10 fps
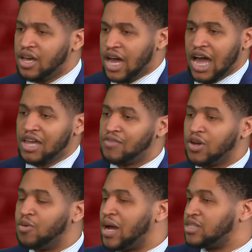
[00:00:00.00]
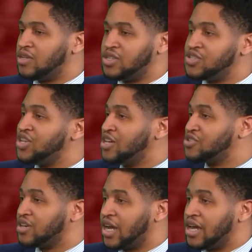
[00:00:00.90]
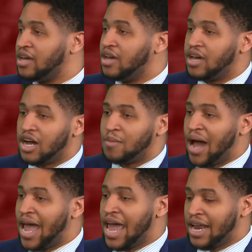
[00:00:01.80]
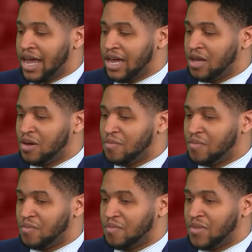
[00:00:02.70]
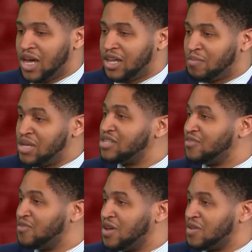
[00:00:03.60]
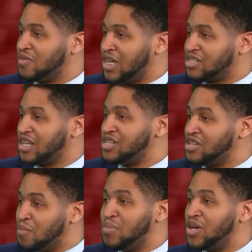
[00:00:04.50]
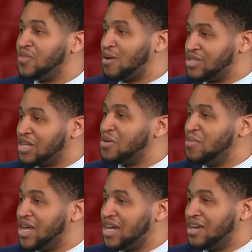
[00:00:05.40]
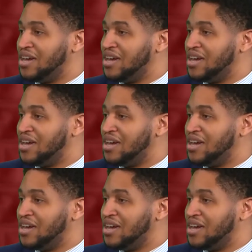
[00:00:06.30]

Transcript: I even go back to just yesterday. I had a piece of legislation, a bill that was in committee.